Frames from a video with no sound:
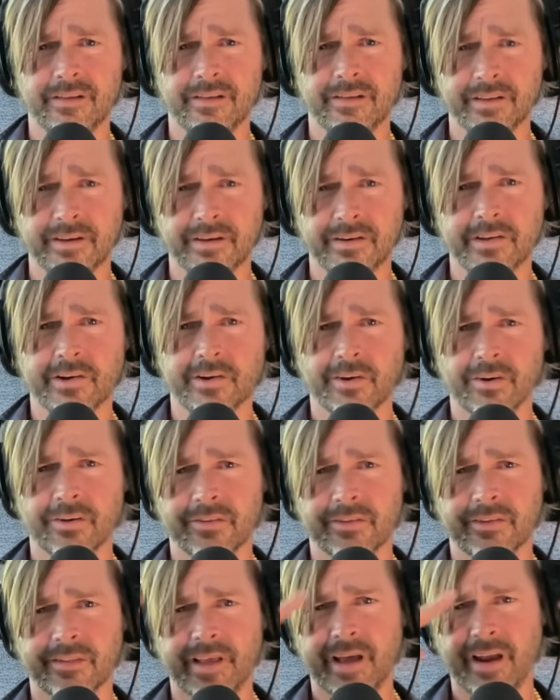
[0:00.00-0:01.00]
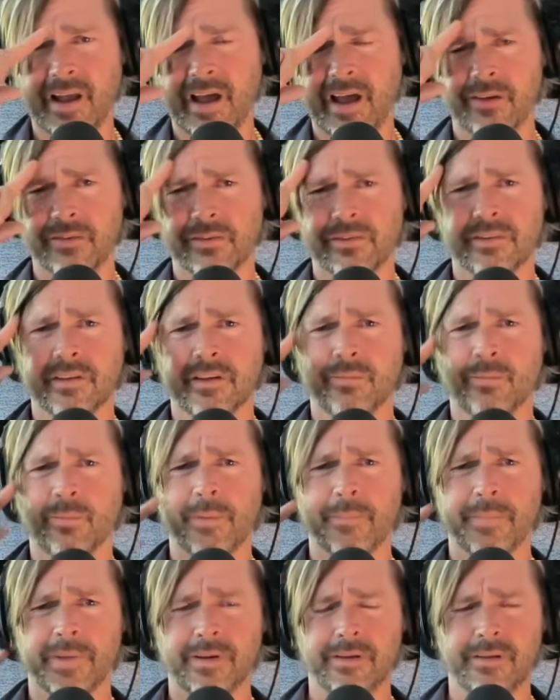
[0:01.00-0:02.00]
did to girls in that house and
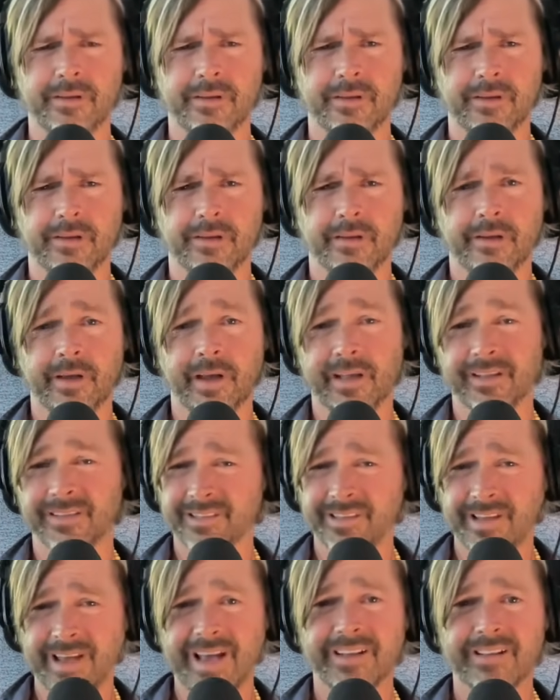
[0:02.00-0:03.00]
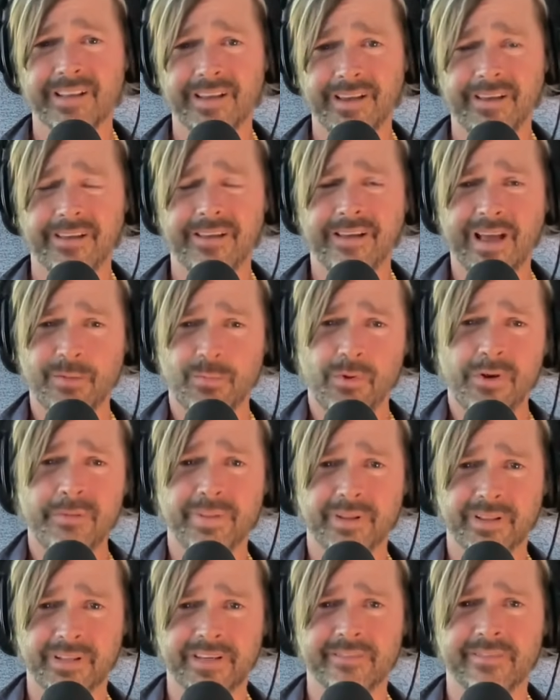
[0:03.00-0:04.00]
women." And sadly, I would
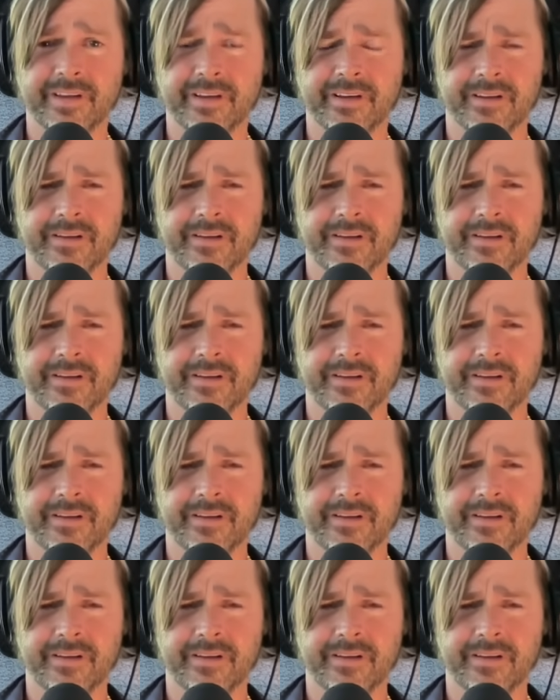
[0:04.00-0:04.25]
believe it.